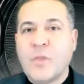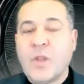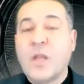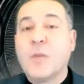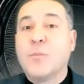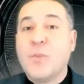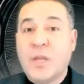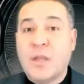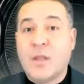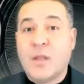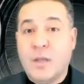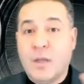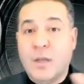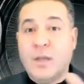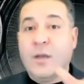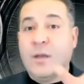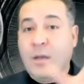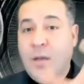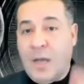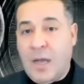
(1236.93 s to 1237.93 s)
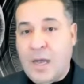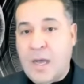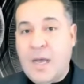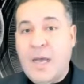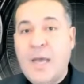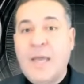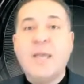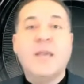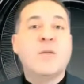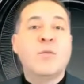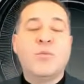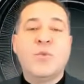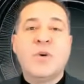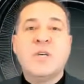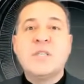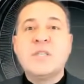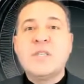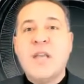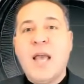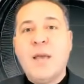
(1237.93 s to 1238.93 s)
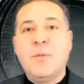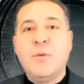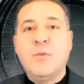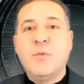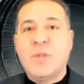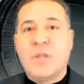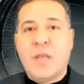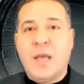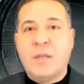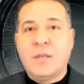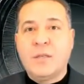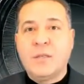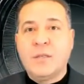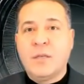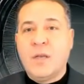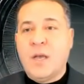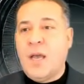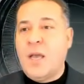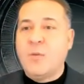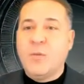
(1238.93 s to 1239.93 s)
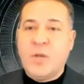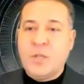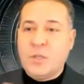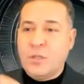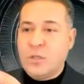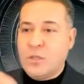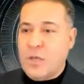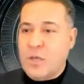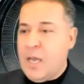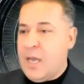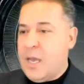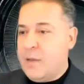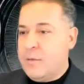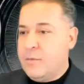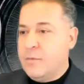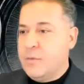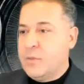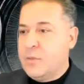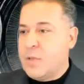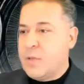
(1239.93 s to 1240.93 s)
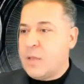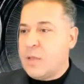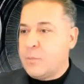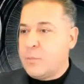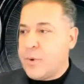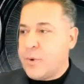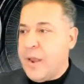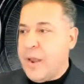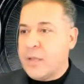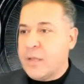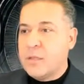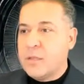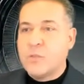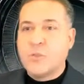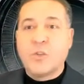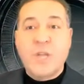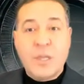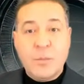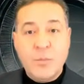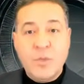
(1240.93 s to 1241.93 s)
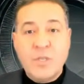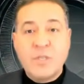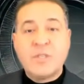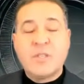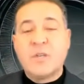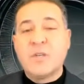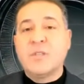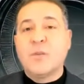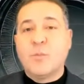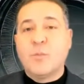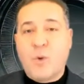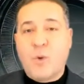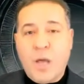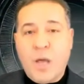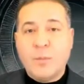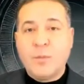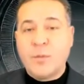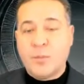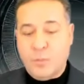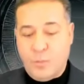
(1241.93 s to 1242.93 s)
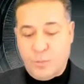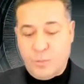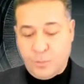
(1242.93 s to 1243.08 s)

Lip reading: But I wasn't happy with that. I wanted to have that brand. So that means there's a problem.